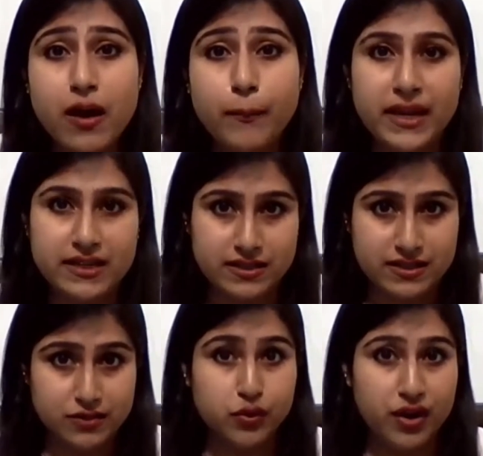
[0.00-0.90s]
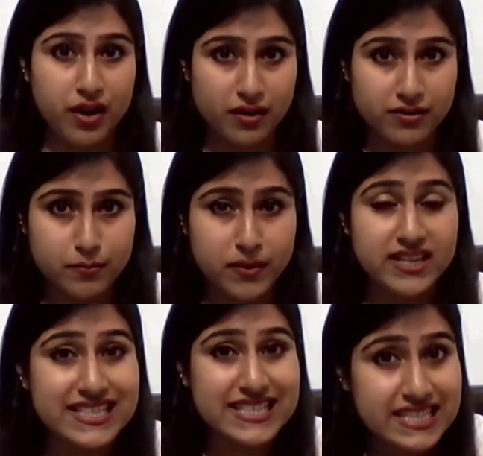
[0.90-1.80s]
a patented product, but
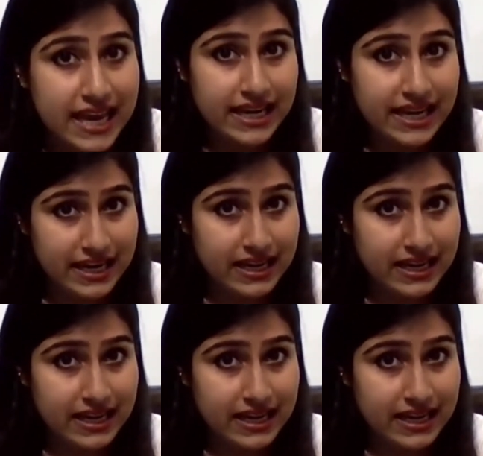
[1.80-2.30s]
instead,